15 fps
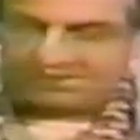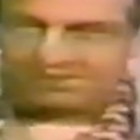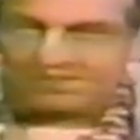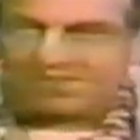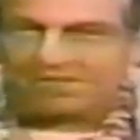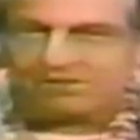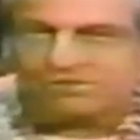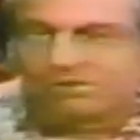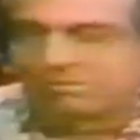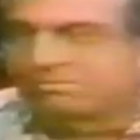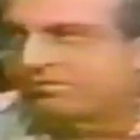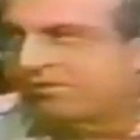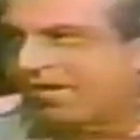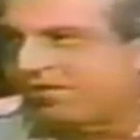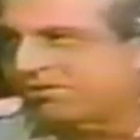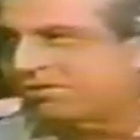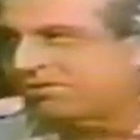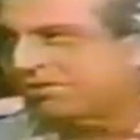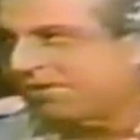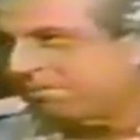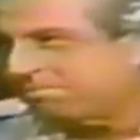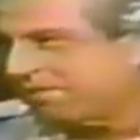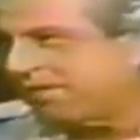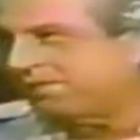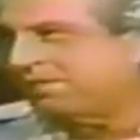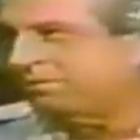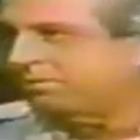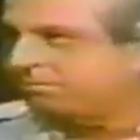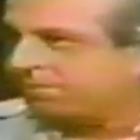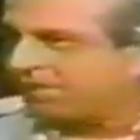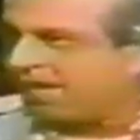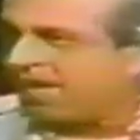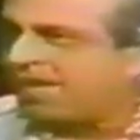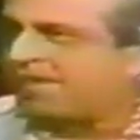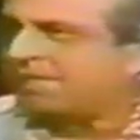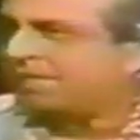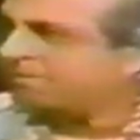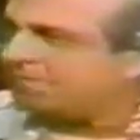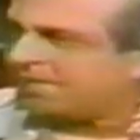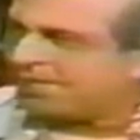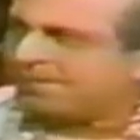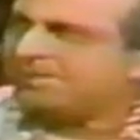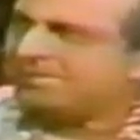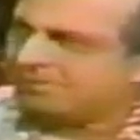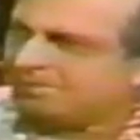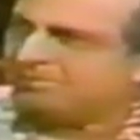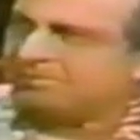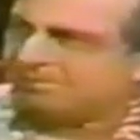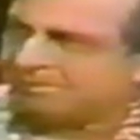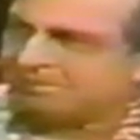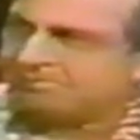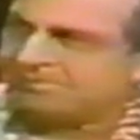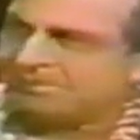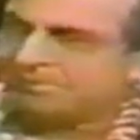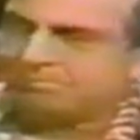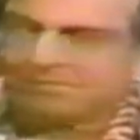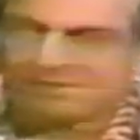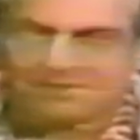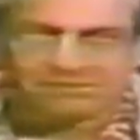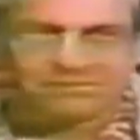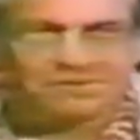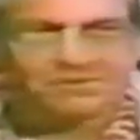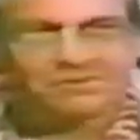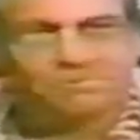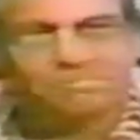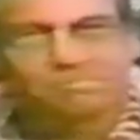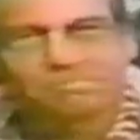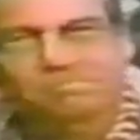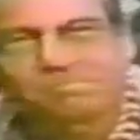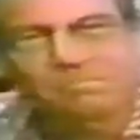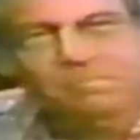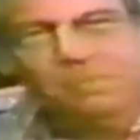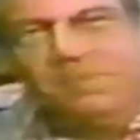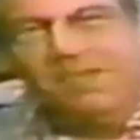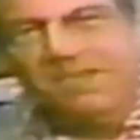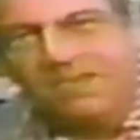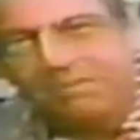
uh, supervisor stepped out. He had been hiding behind the door, if you can believe this. He'd